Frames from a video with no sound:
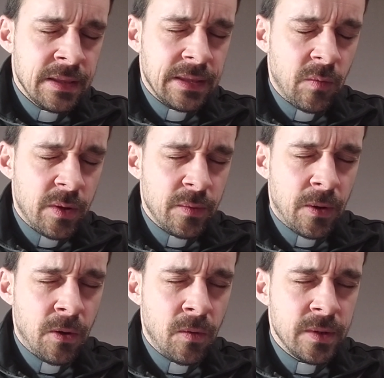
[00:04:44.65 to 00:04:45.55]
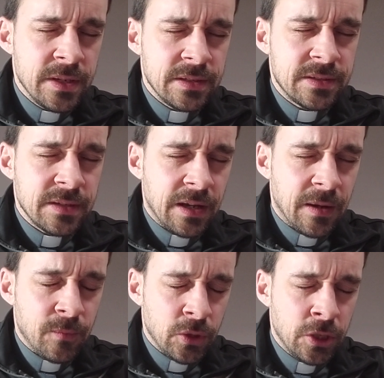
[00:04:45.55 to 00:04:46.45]
that we would always
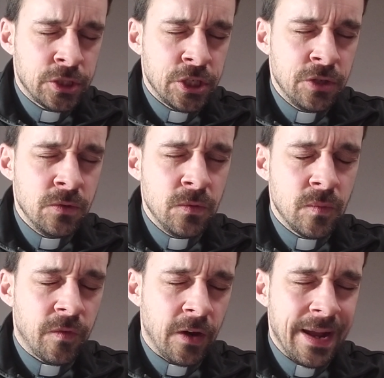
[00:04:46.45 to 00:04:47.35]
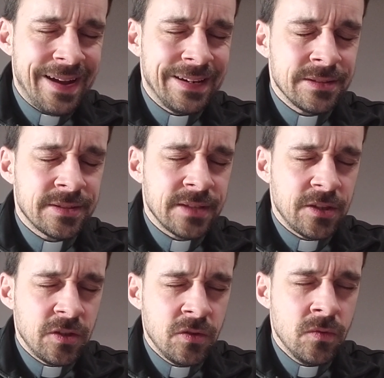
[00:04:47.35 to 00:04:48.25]
look to you for guidance, that
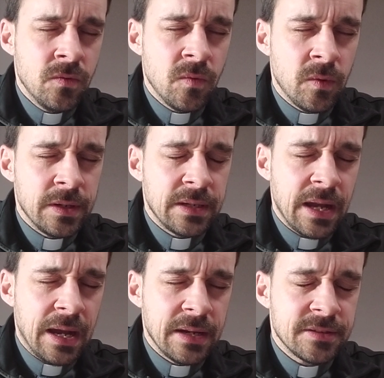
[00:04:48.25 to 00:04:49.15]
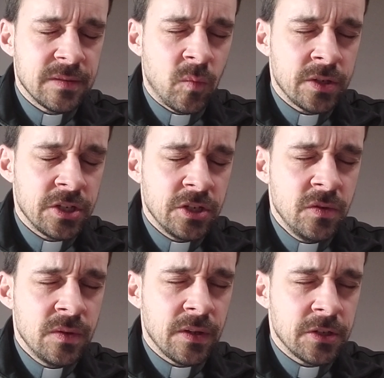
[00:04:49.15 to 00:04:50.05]
you would guide us in what to do
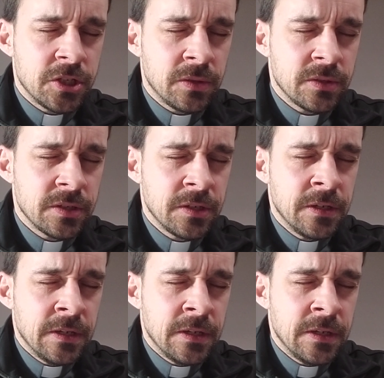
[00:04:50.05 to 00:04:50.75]
with our children.